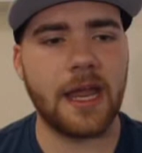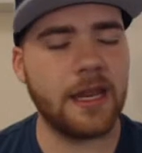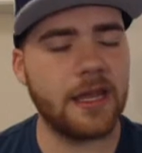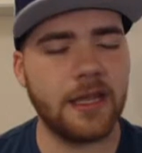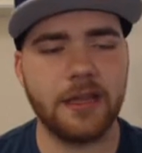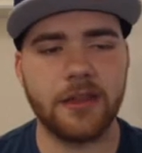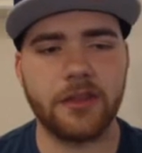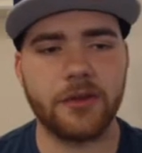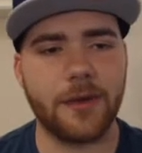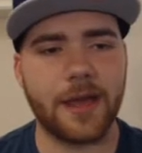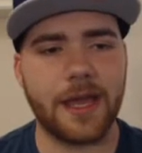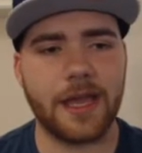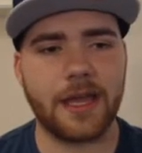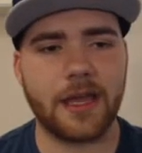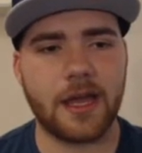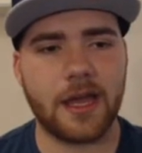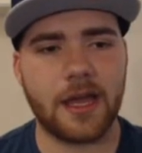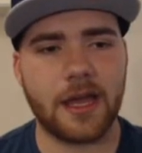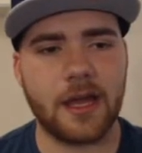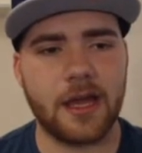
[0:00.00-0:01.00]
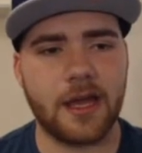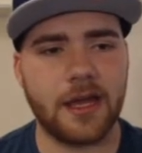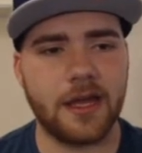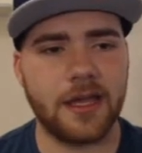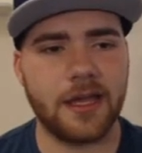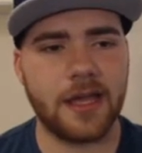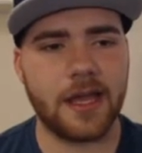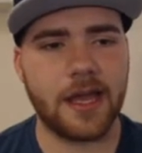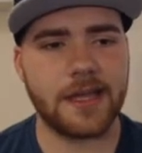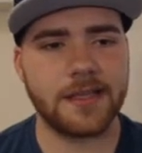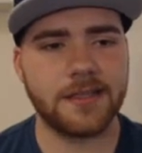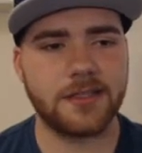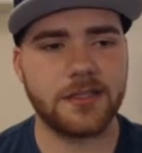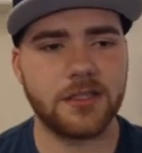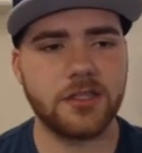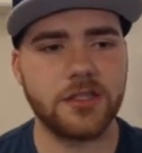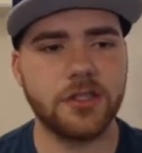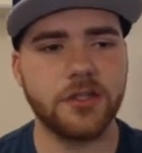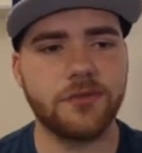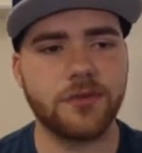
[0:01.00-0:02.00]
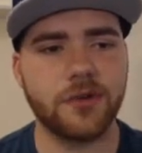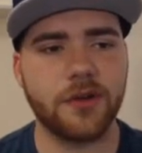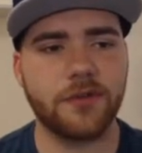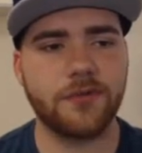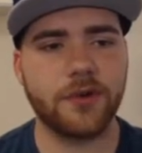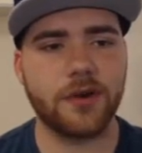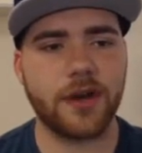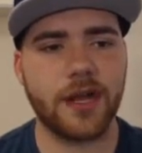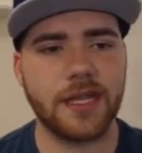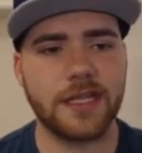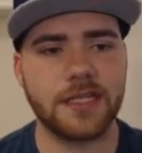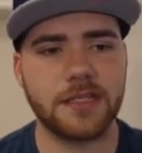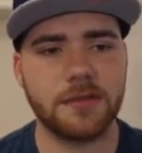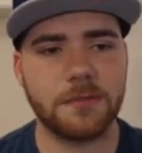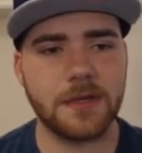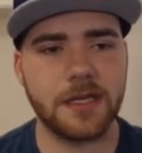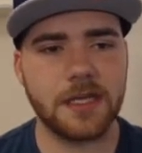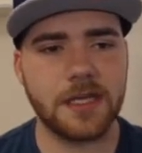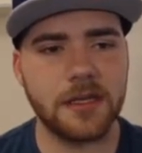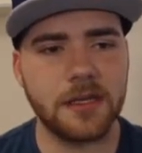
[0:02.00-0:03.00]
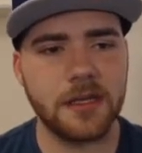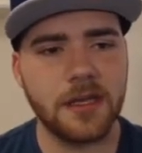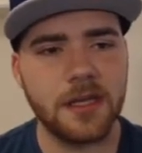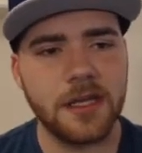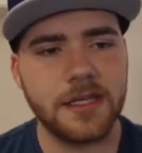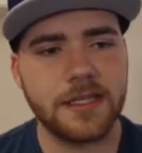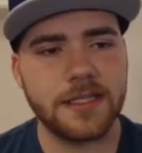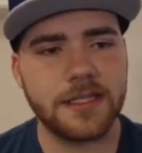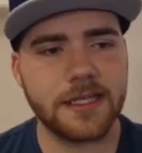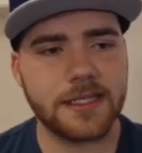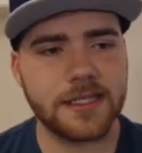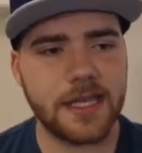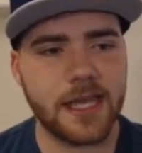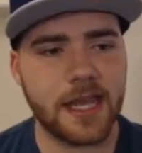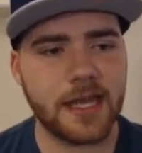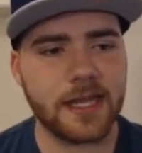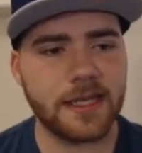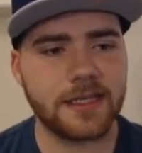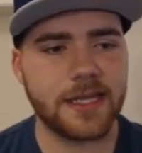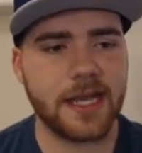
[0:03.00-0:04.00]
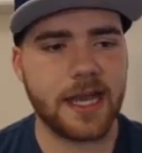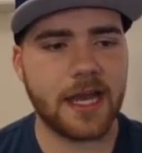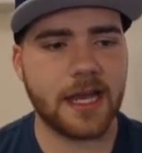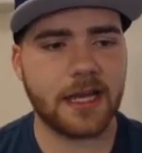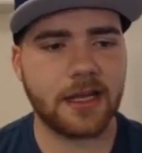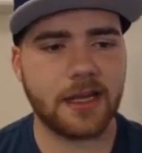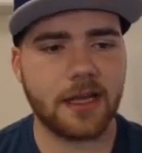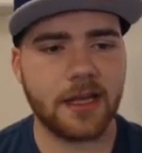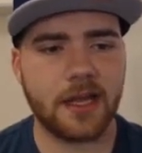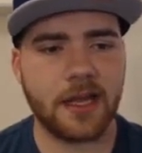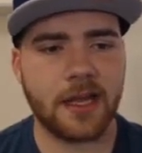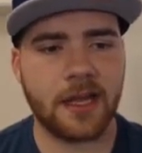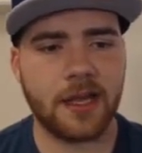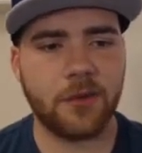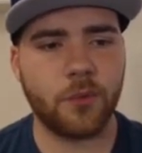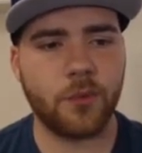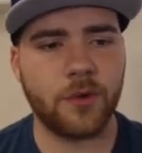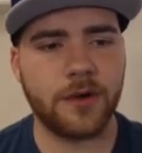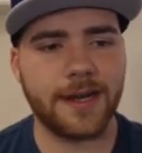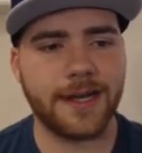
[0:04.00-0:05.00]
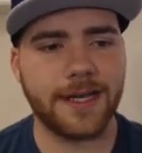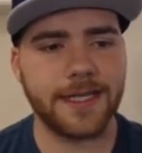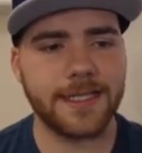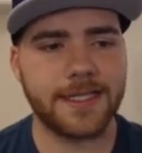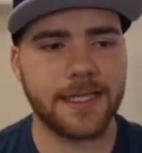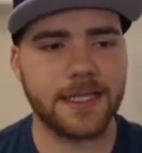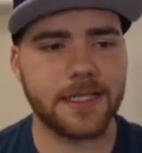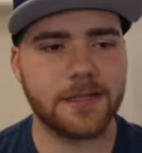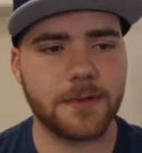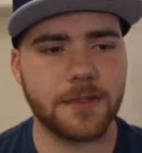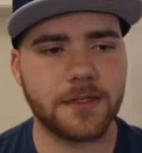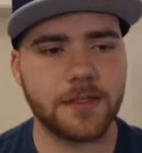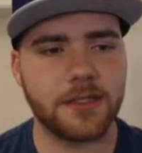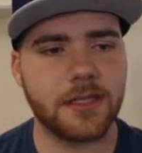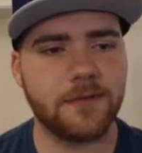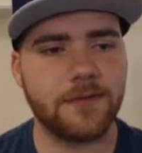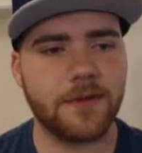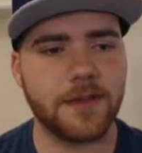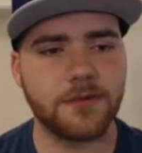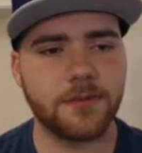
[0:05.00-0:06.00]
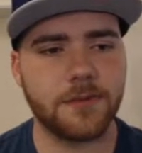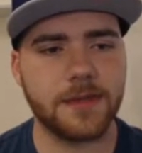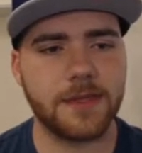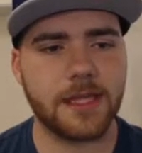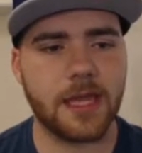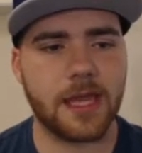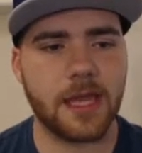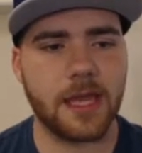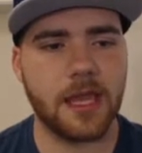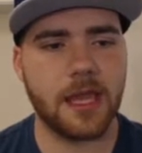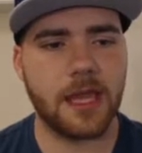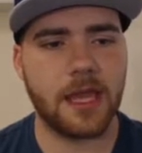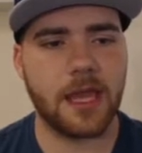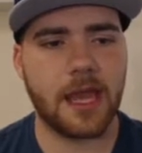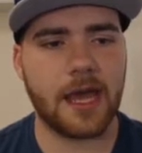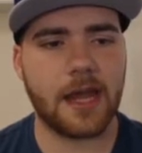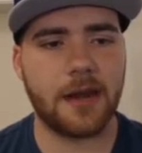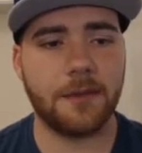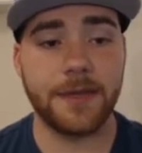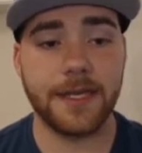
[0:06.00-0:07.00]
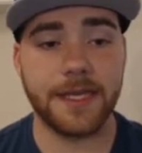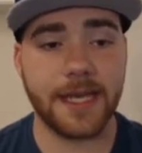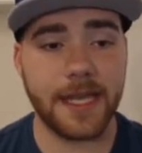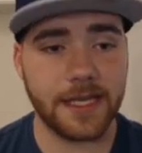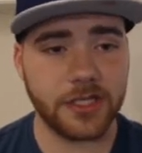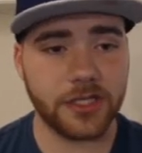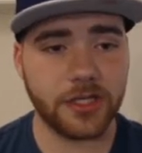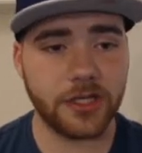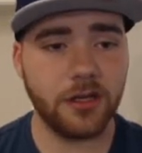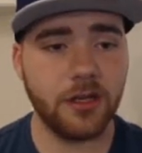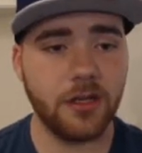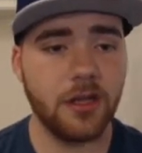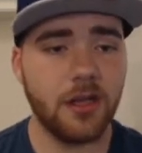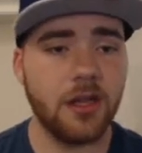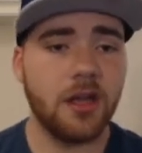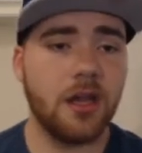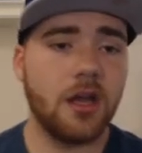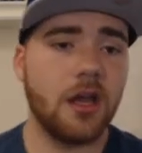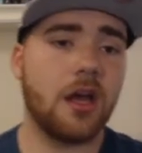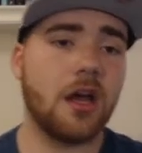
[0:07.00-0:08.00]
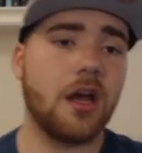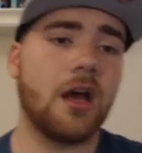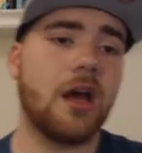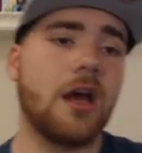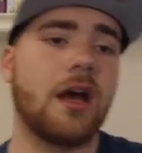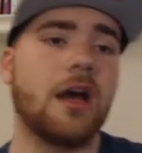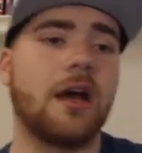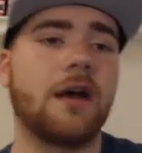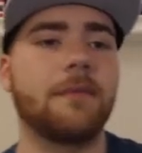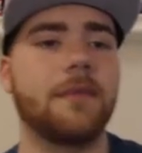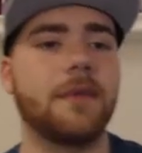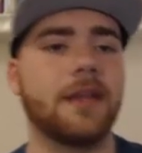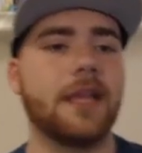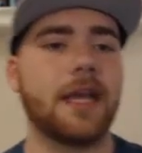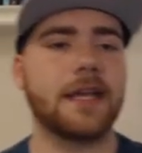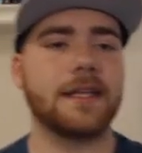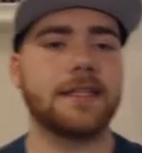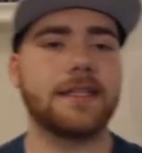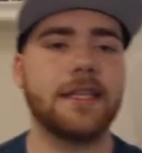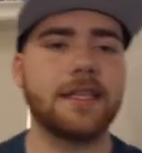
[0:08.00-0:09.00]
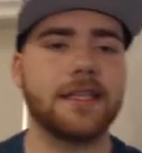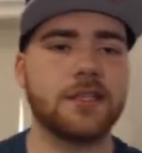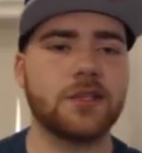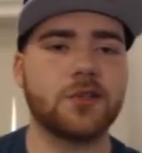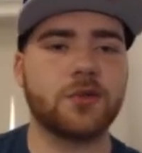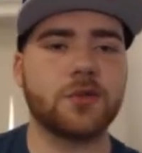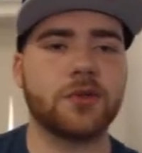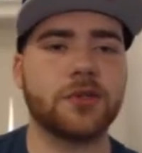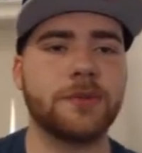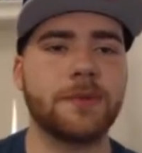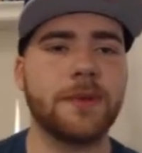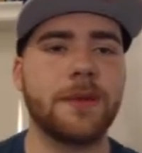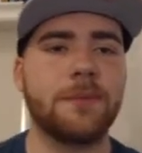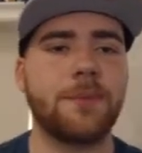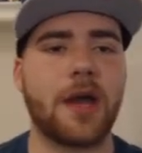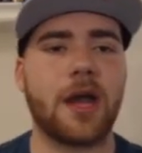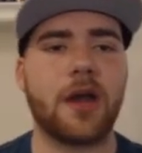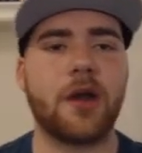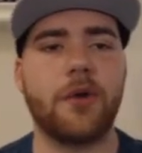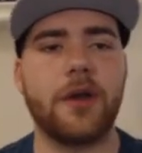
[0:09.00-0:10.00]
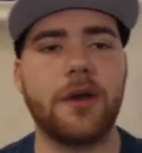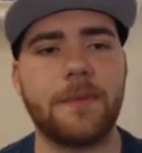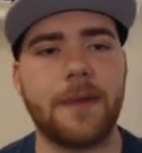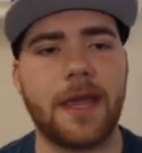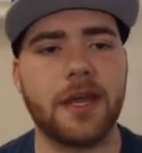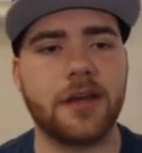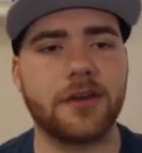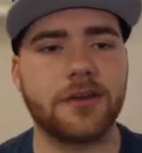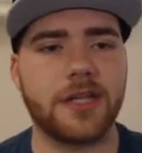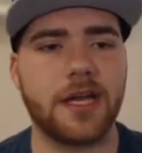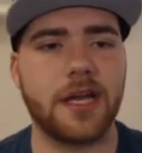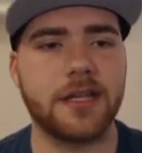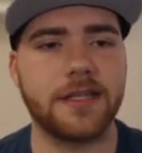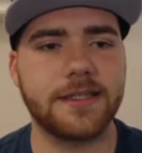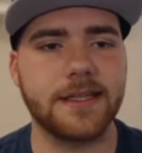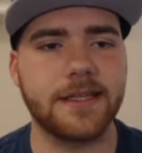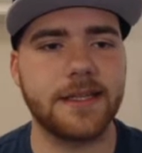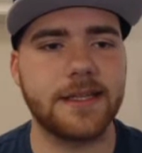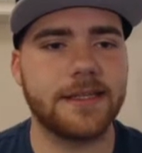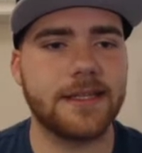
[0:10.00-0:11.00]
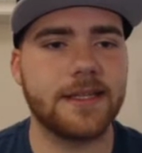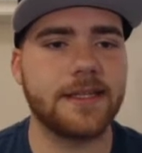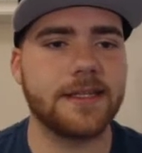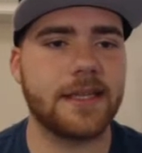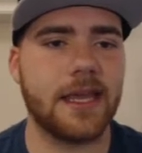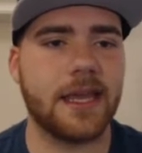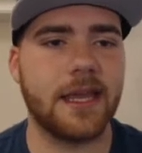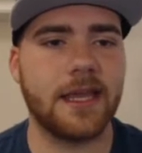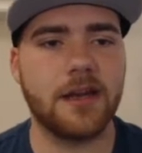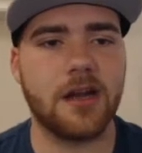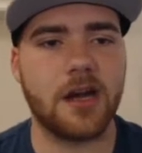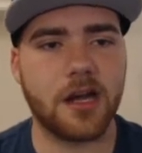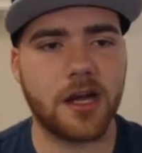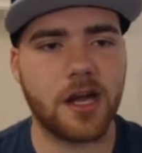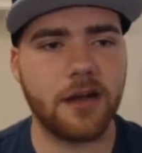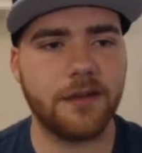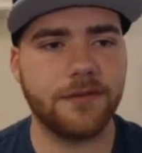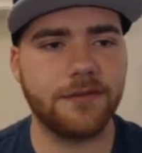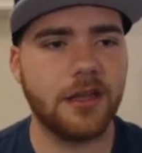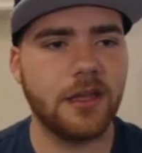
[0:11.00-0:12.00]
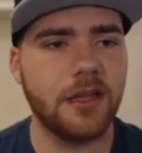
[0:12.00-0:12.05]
either way, it has 244 HP, 68 attack, and 196 special defense with a Adamant Nature. Like I said, this is supposed to be Power Whip, Anchor Shot, Synthesis, and Knockoff.